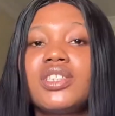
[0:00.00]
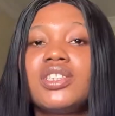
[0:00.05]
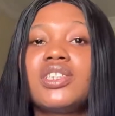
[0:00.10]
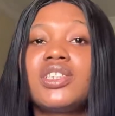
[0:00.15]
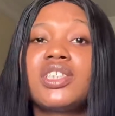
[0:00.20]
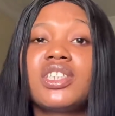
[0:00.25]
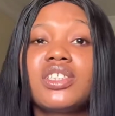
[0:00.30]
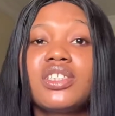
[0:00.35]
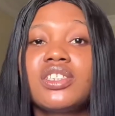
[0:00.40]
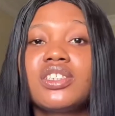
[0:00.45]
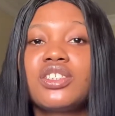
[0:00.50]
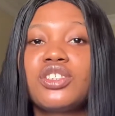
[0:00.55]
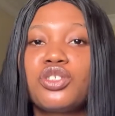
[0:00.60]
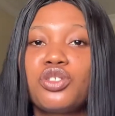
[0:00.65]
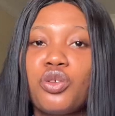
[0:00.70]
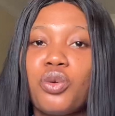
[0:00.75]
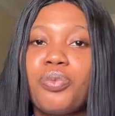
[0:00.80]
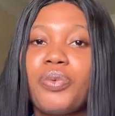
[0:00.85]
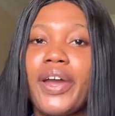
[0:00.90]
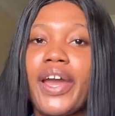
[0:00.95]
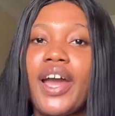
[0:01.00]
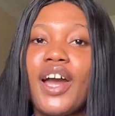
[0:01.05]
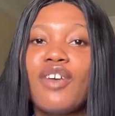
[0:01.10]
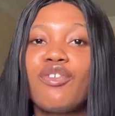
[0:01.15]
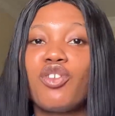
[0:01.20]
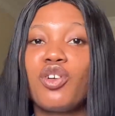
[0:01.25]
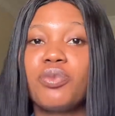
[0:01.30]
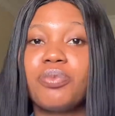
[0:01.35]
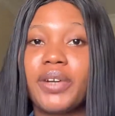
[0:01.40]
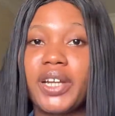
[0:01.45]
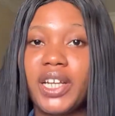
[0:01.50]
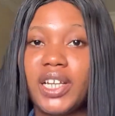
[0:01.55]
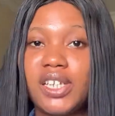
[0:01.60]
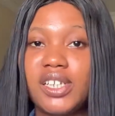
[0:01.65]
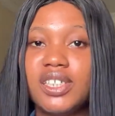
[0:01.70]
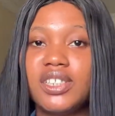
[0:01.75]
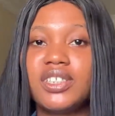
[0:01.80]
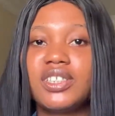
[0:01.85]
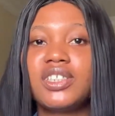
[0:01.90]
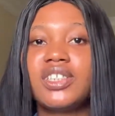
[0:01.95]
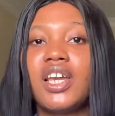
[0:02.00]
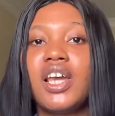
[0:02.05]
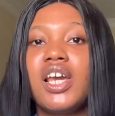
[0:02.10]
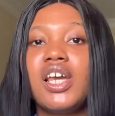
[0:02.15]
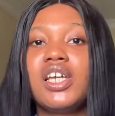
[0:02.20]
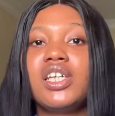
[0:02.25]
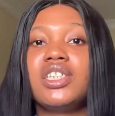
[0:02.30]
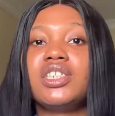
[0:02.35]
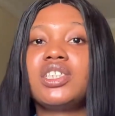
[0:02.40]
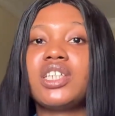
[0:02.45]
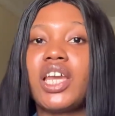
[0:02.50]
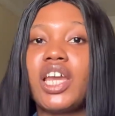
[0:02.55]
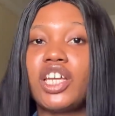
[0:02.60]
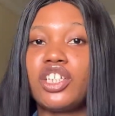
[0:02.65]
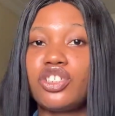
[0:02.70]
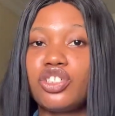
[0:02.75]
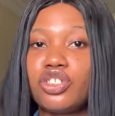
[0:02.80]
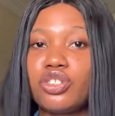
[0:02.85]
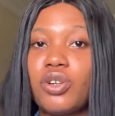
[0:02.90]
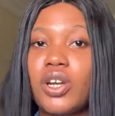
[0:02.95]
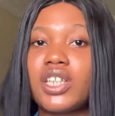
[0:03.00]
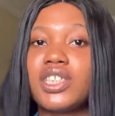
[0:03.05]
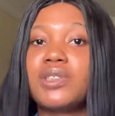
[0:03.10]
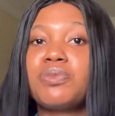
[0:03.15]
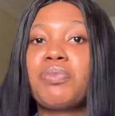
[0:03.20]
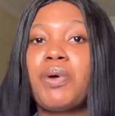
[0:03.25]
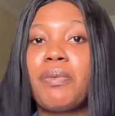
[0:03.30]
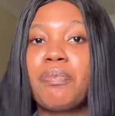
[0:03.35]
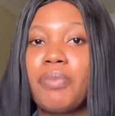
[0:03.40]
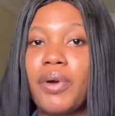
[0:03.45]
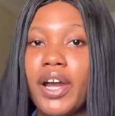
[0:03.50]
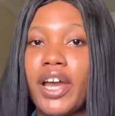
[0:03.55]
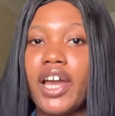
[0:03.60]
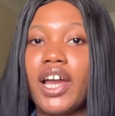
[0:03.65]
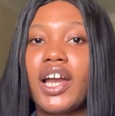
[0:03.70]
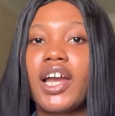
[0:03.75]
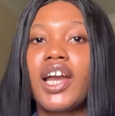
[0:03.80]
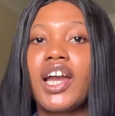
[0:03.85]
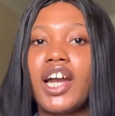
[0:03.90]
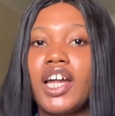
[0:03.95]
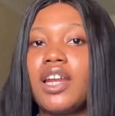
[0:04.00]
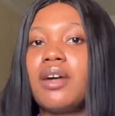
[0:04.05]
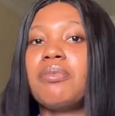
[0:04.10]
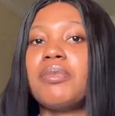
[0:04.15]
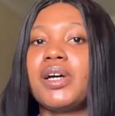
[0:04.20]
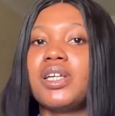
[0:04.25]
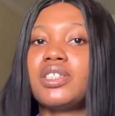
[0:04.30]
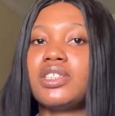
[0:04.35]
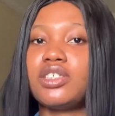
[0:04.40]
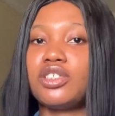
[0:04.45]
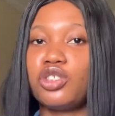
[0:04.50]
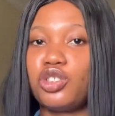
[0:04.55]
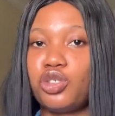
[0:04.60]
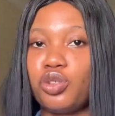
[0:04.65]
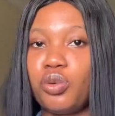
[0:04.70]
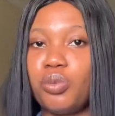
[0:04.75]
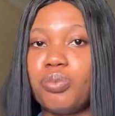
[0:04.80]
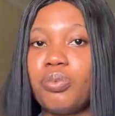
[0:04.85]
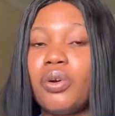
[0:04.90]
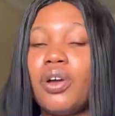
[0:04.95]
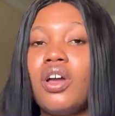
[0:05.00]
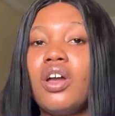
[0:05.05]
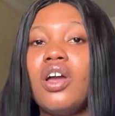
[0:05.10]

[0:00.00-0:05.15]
the sixth soap I have on my list is Extract Papaya Calamansi soap.